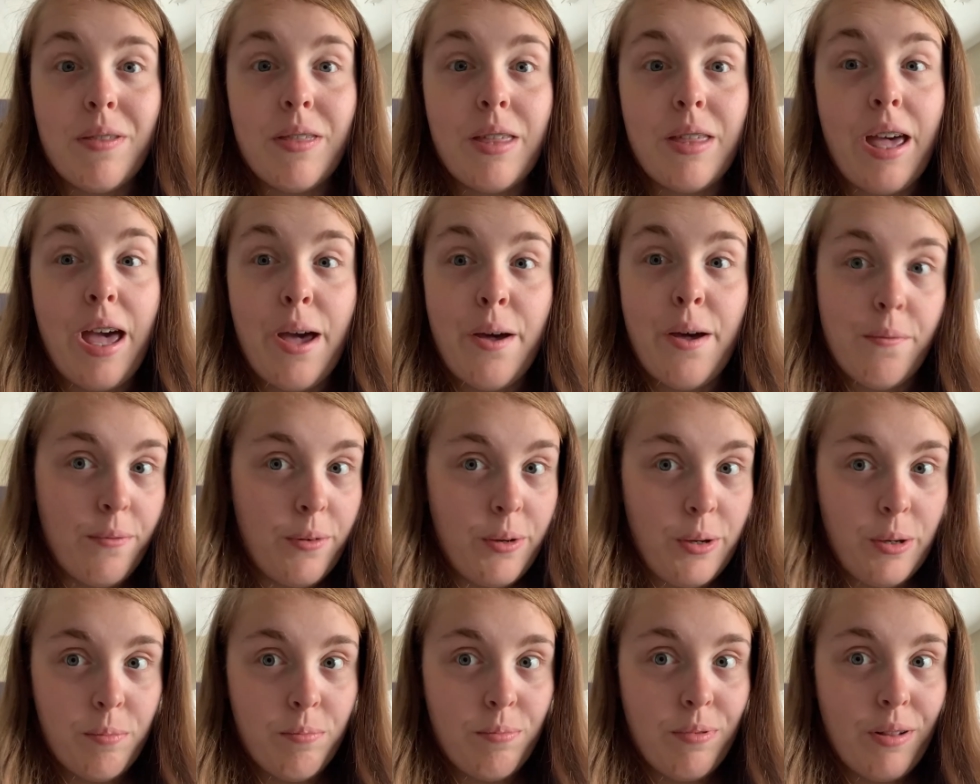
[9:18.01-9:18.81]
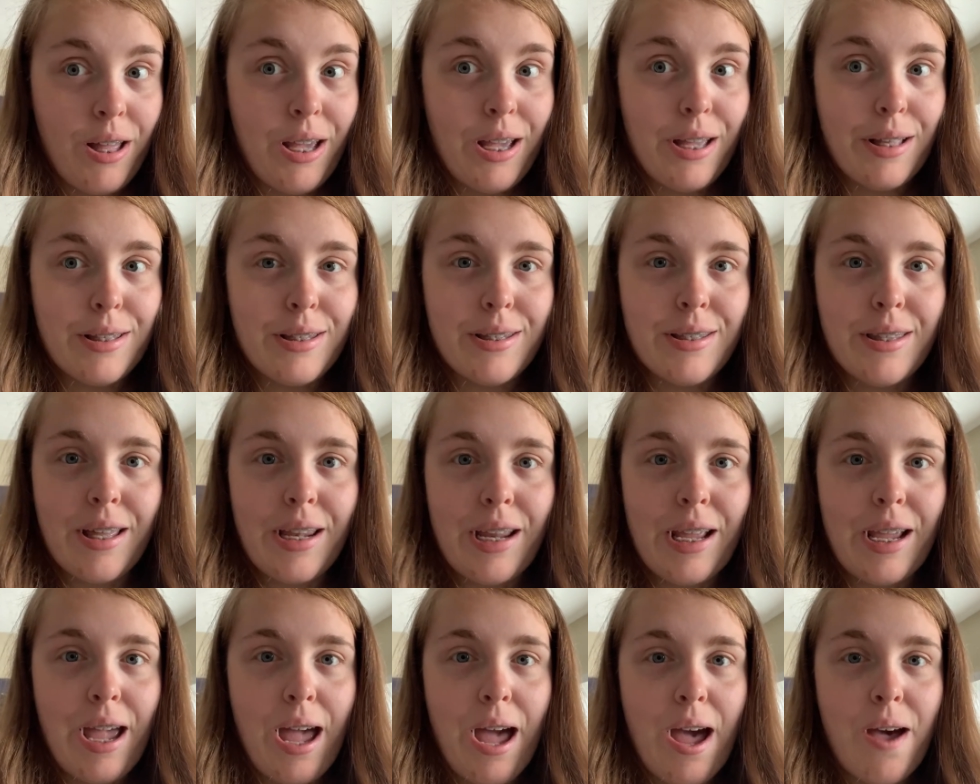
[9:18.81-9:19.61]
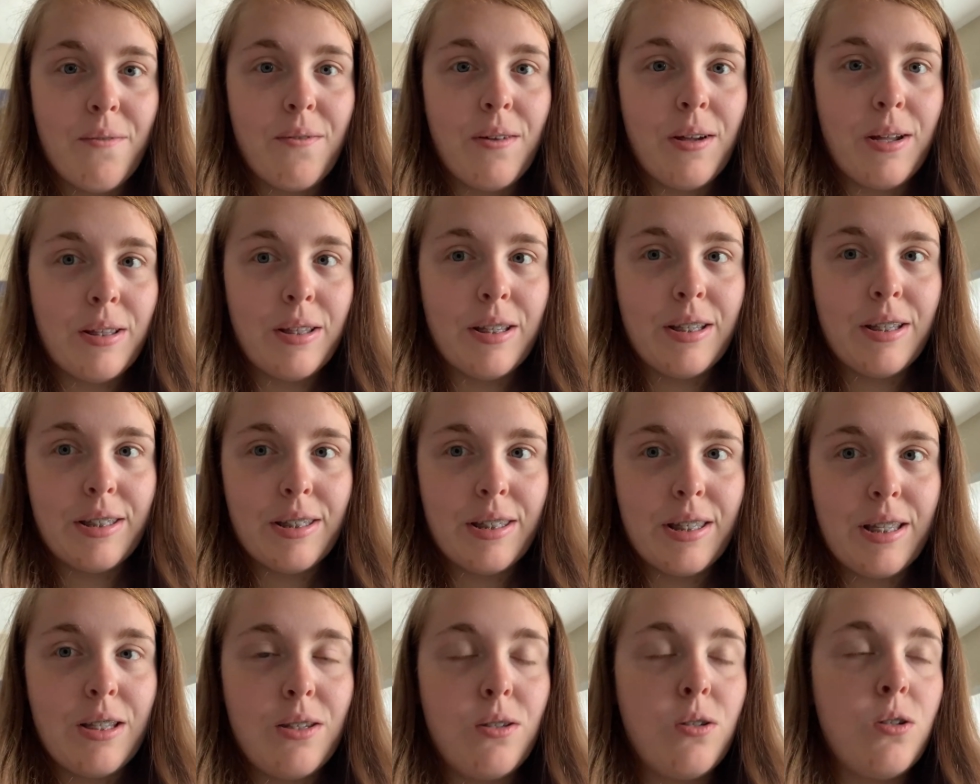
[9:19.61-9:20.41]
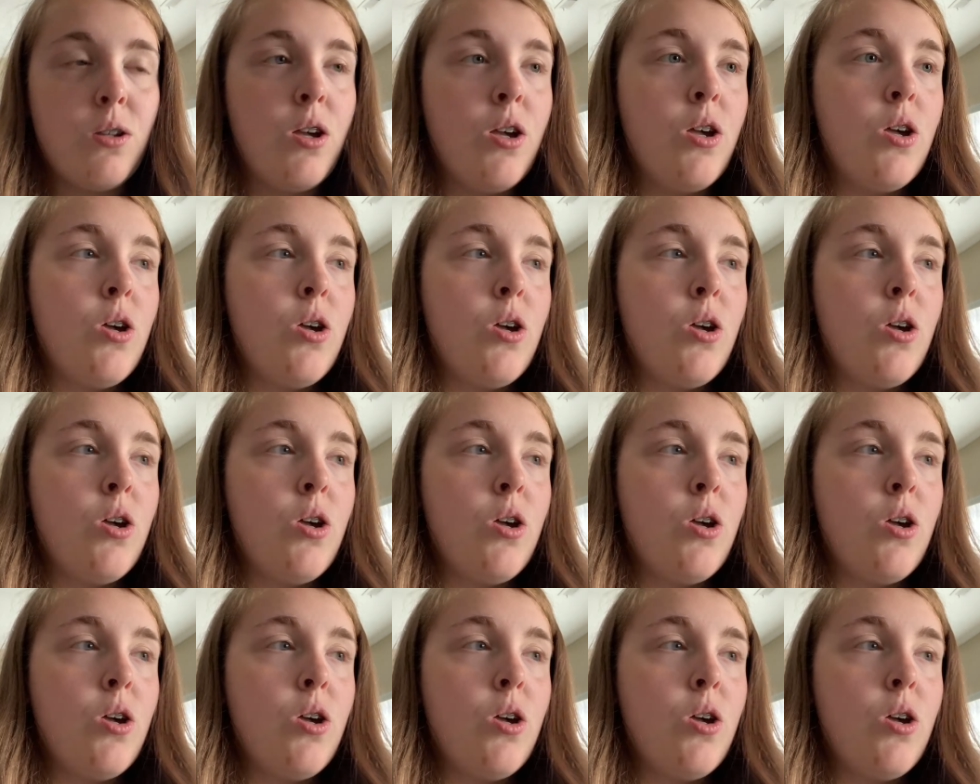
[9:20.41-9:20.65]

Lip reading: the heavier plants that I have on this list.